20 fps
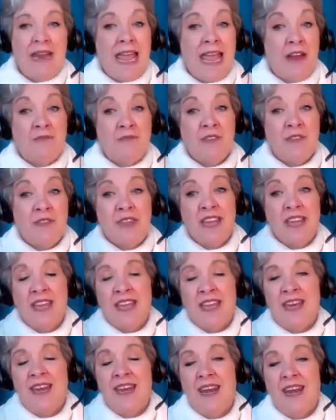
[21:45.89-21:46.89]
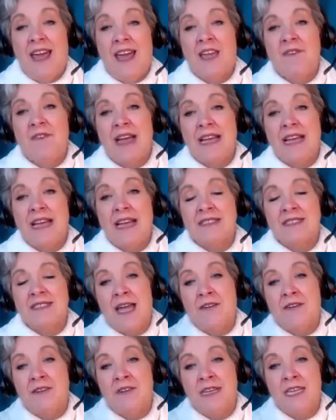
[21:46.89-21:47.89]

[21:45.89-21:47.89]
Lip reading: Everything in life has to have